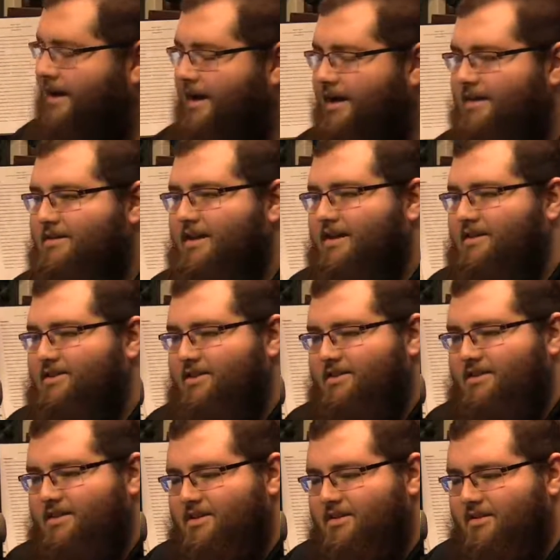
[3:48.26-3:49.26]
it
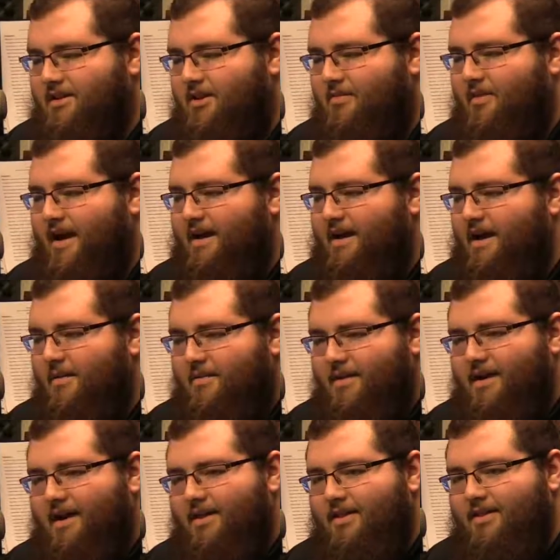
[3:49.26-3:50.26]
to do a little backup,
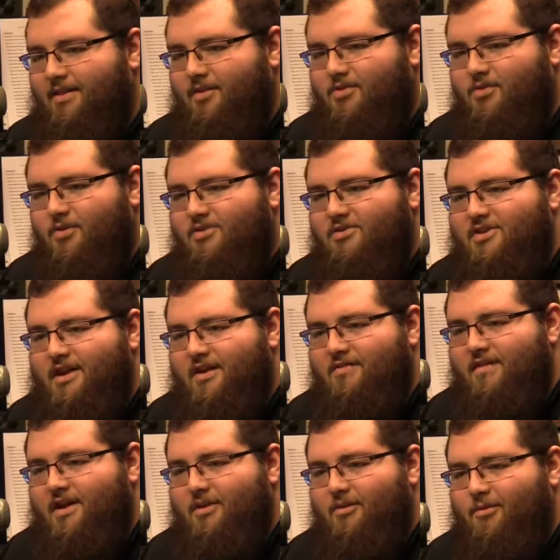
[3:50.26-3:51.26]
and the source that I
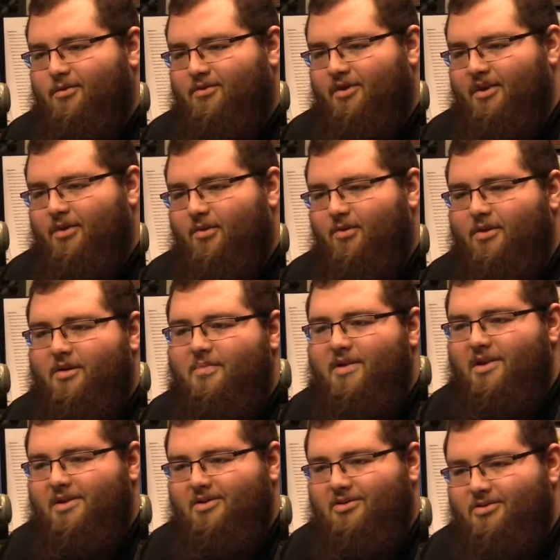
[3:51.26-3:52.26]
found was like a
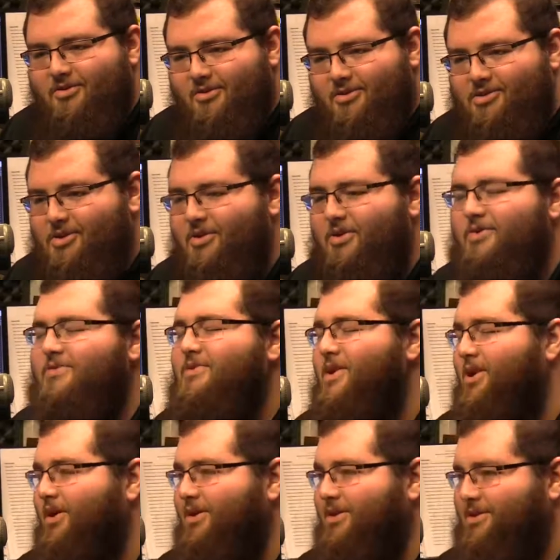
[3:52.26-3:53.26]
Wikipedia source. So who
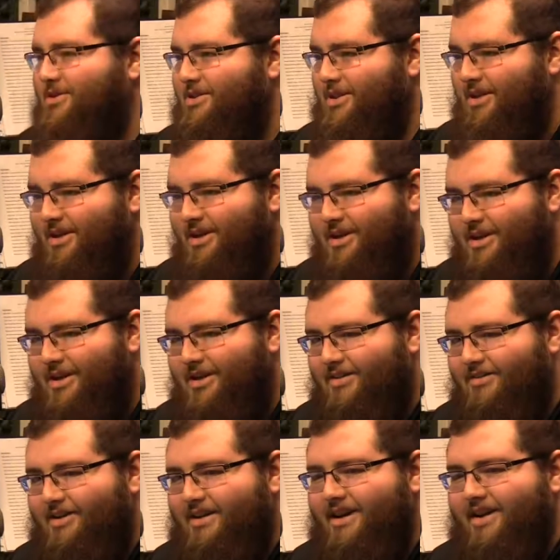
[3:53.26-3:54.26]
knows the
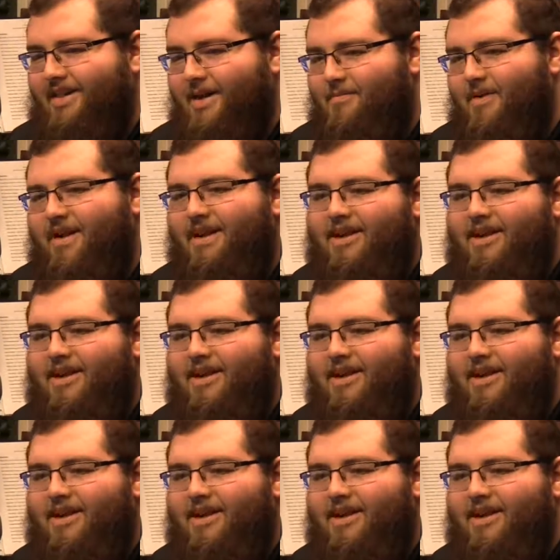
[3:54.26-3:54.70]
validity of that?